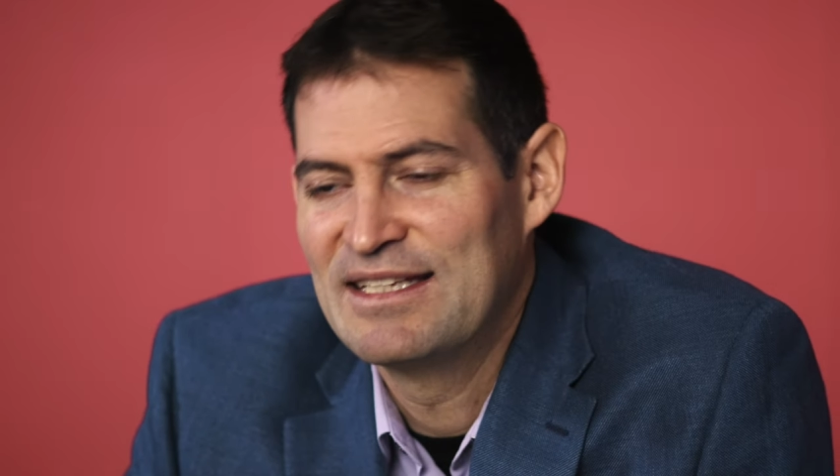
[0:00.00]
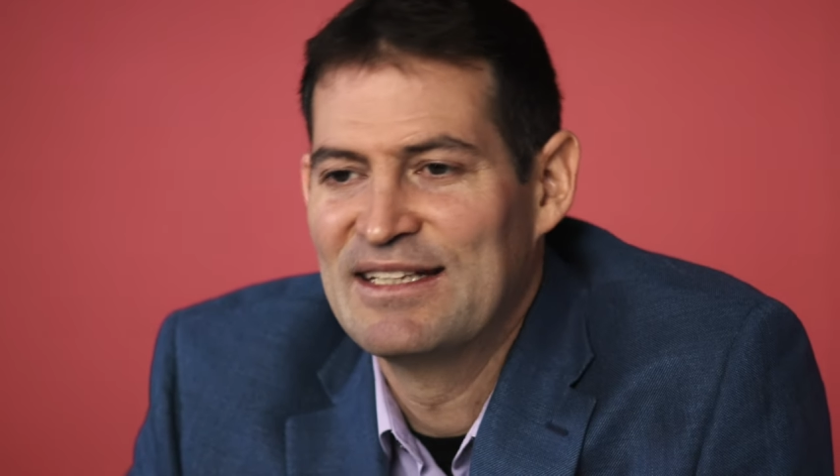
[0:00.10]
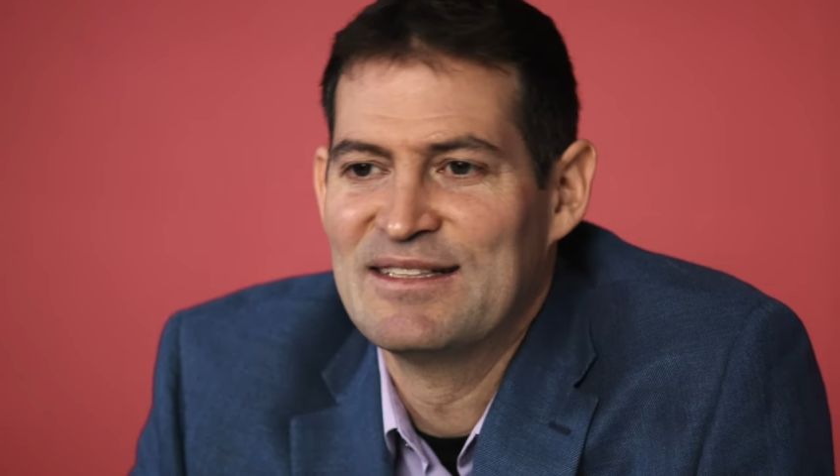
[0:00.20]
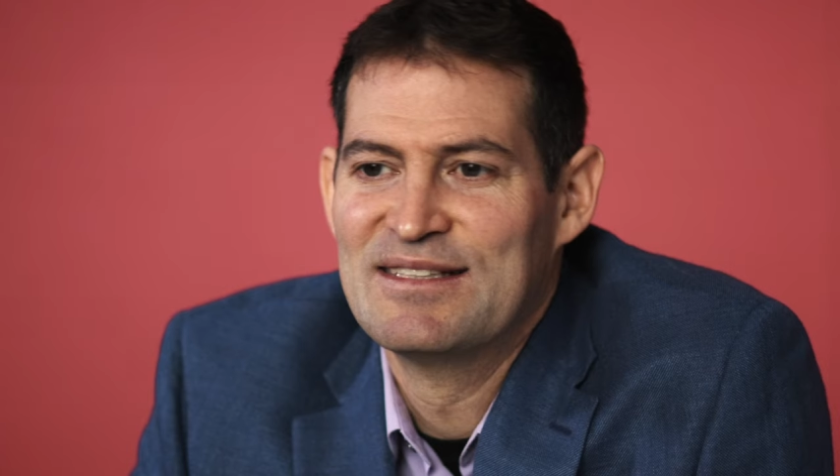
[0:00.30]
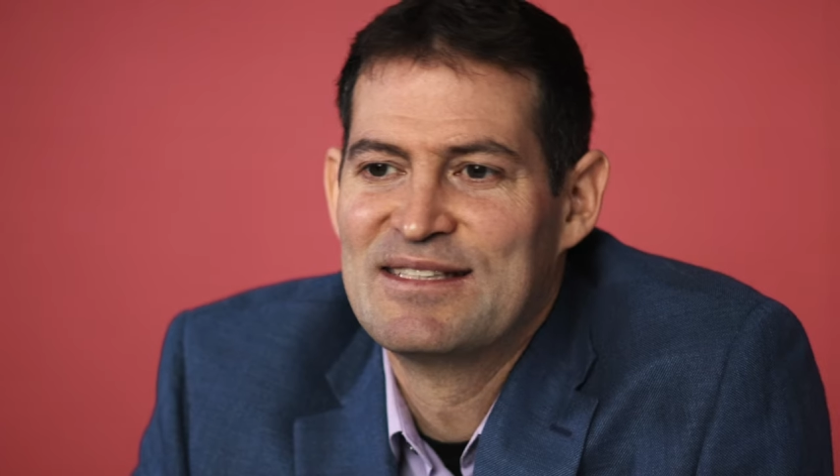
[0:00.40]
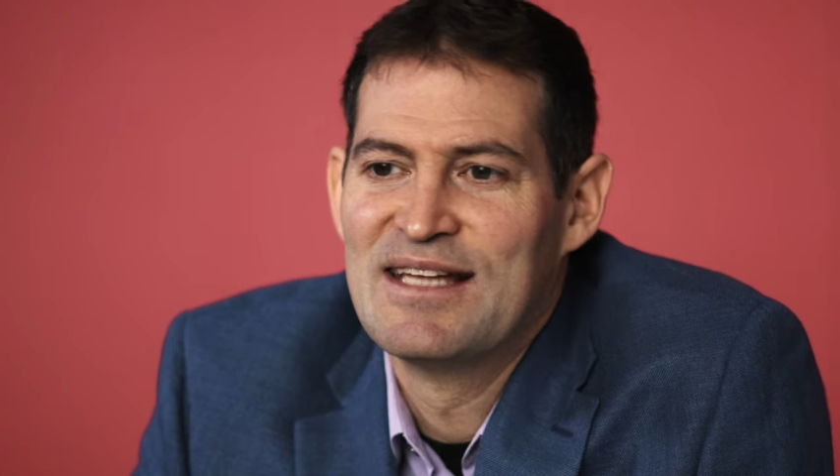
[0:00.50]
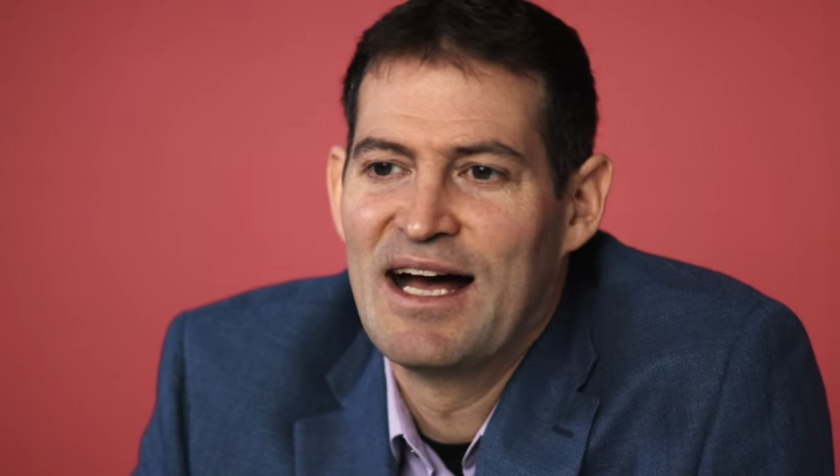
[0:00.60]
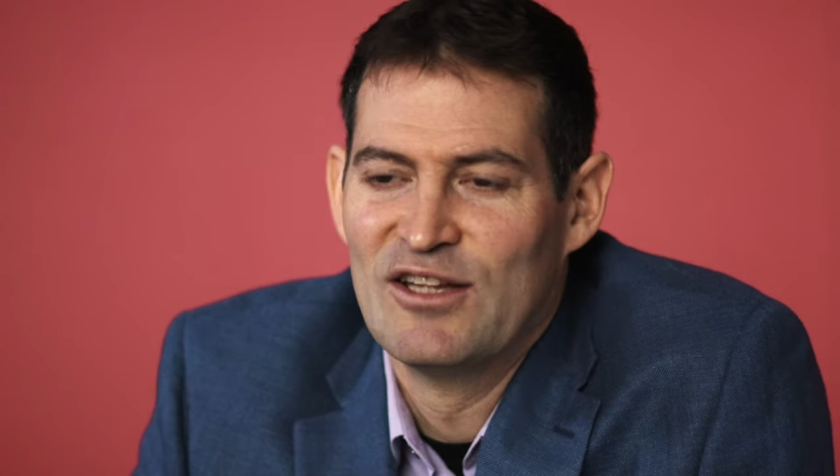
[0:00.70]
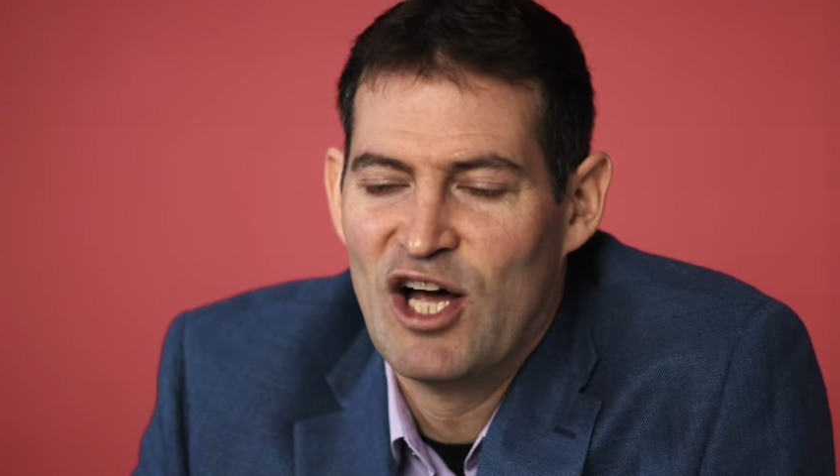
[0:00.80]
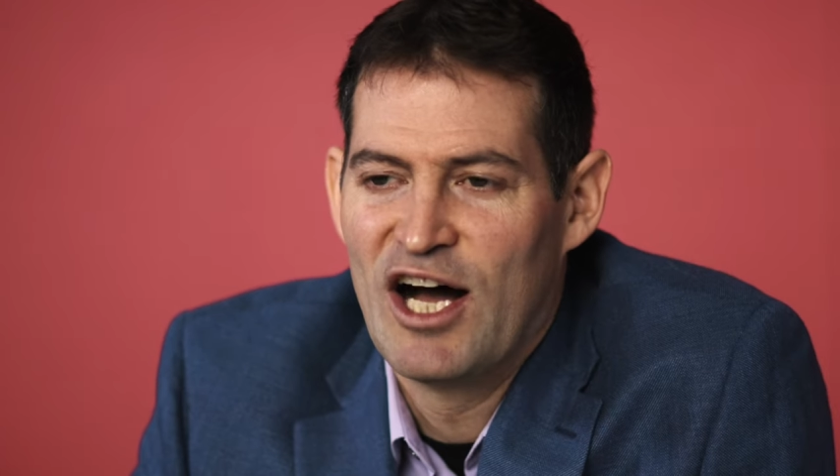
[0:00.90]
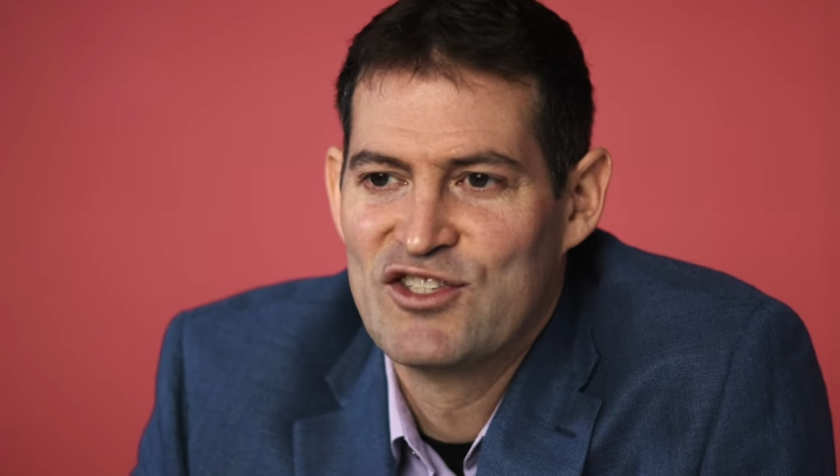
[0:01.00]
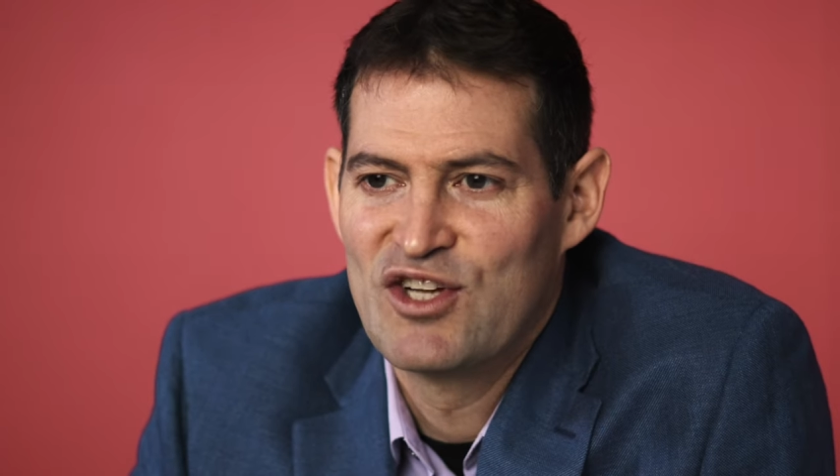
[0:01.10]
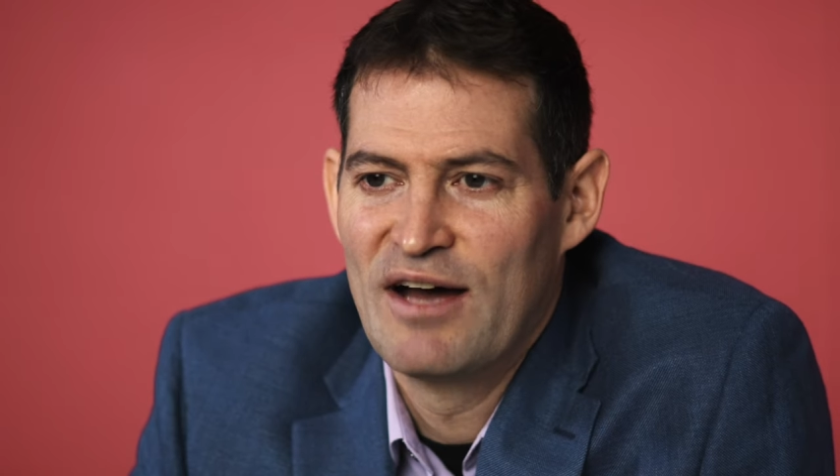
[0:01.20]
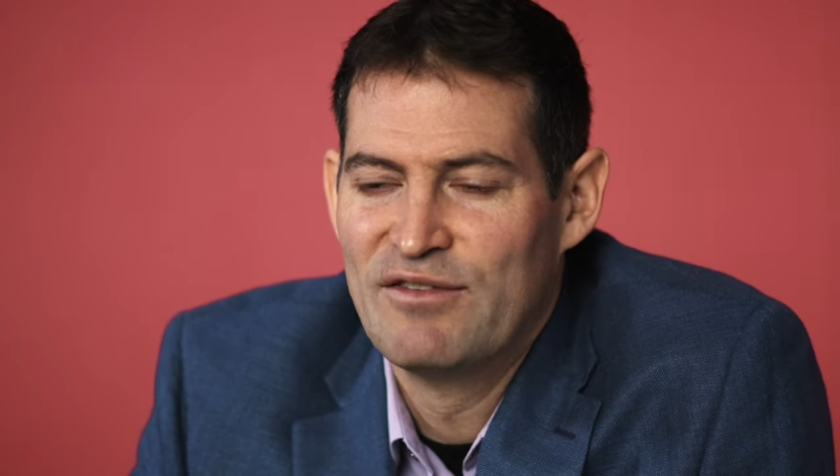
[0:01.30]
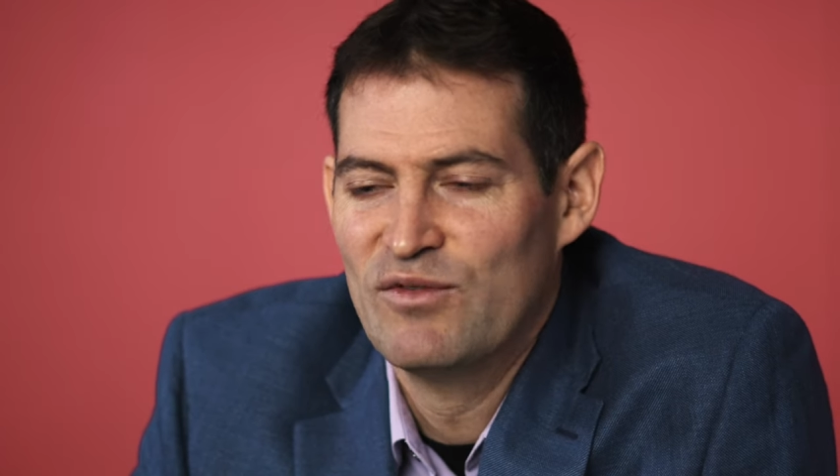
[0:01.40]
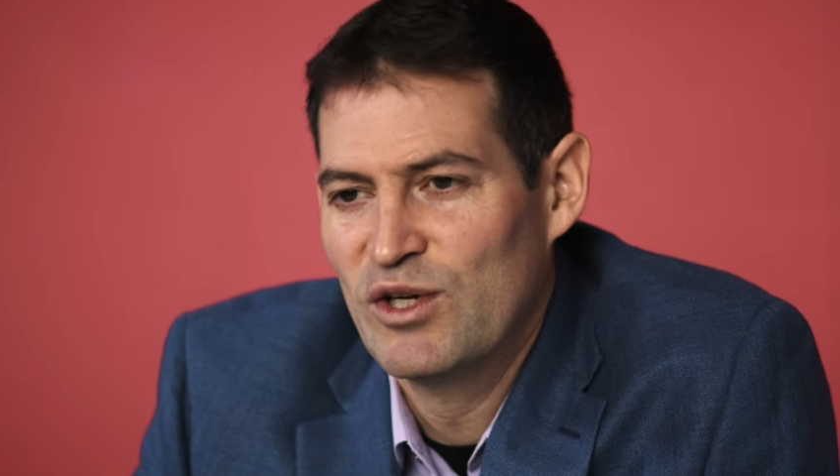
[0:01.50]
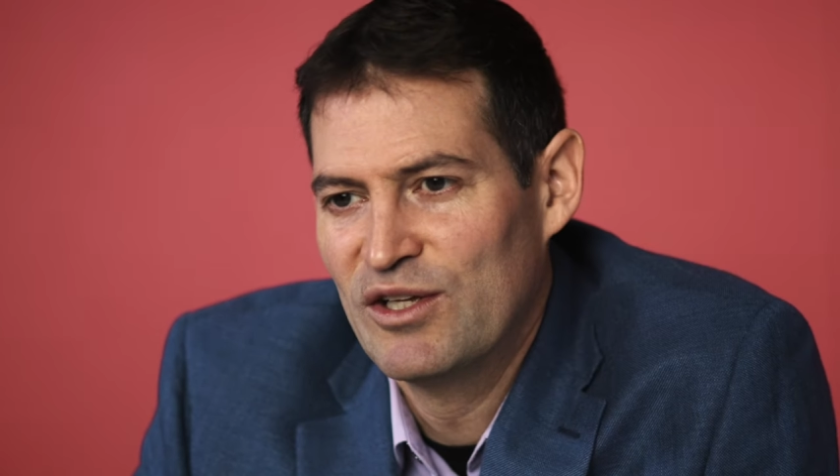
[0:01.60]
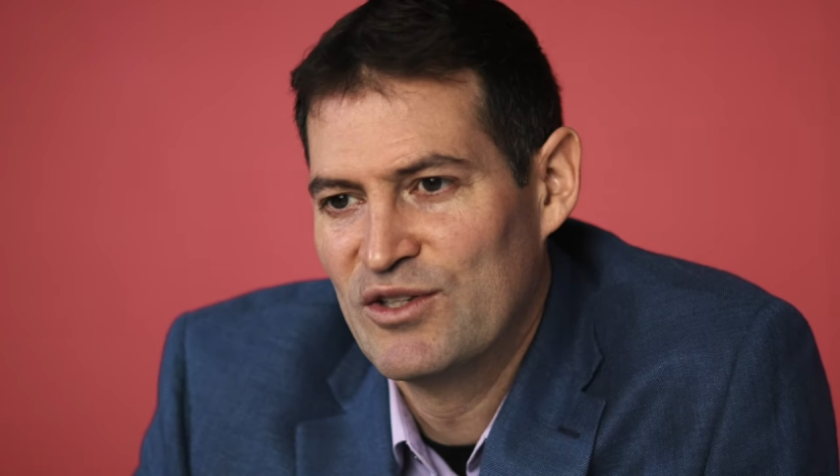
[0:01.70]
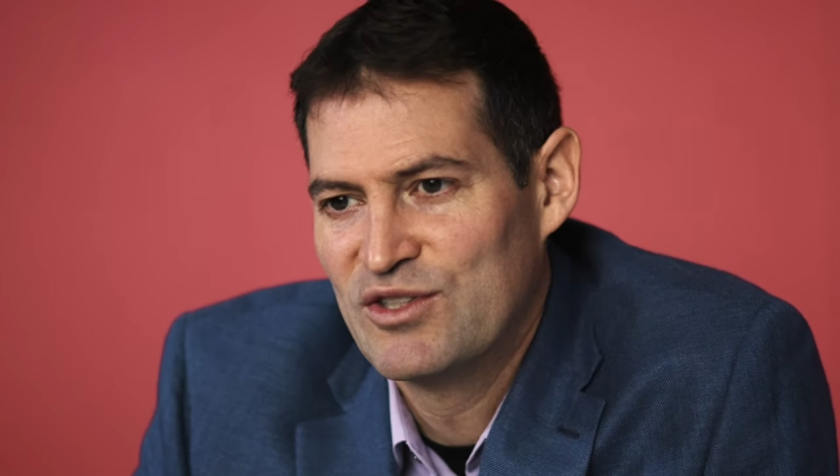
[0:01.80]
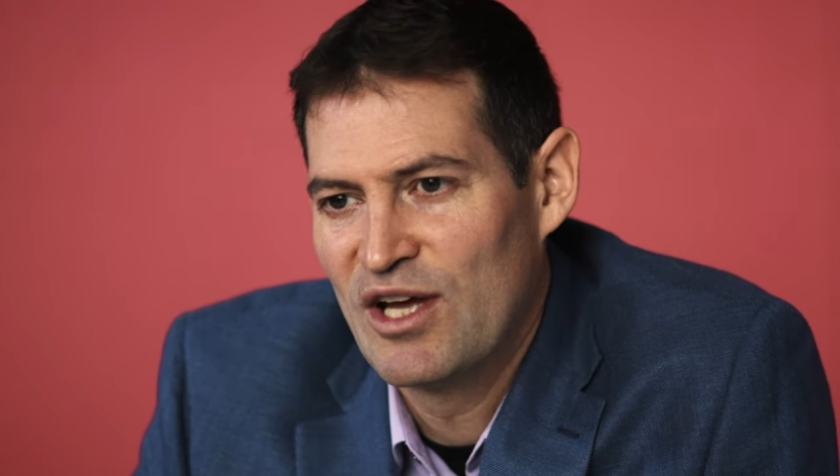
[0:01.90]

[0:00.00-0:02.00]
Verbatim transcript: is uh, lost off of one of those